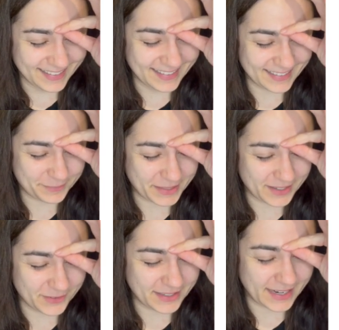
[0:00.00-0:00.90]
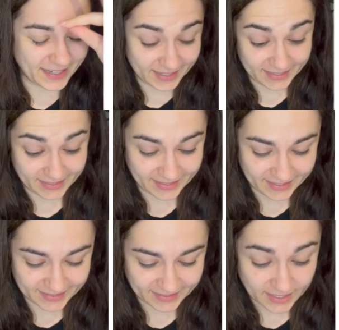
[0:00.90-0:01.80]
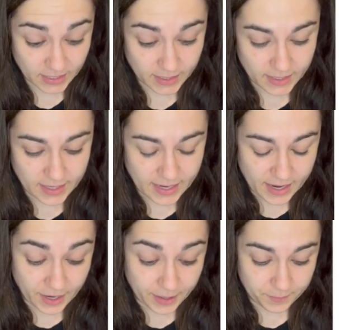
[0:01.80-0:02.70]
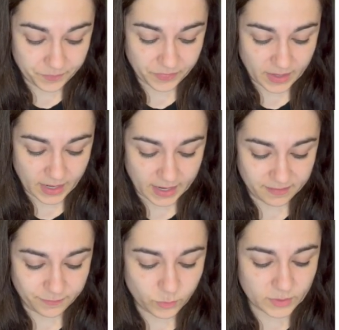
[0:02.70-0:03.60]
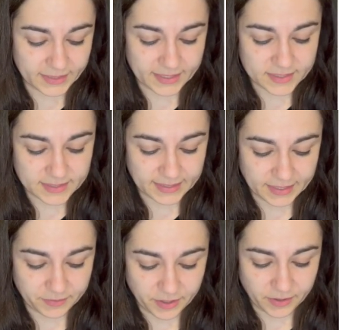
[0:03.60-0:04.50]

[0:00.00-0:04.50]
It's been a long day. 6. And 4s into 0